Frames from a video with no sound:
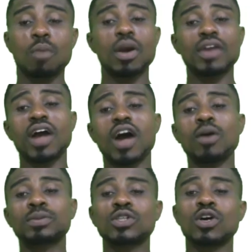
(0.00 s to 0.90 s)
But in our
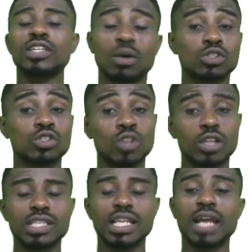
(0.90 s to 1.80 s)
option, there was
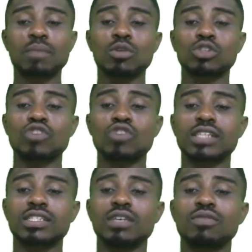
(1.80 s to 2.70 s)
nothing like most
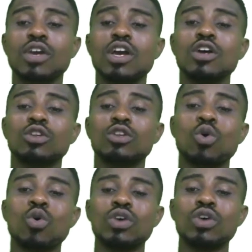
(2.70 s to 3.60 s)
reactive
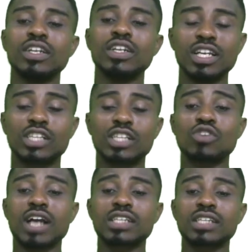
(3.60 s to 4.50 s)
to least
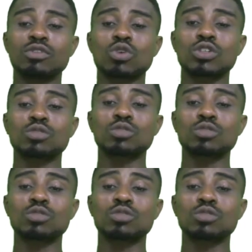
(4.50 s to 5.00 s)
reactive. It was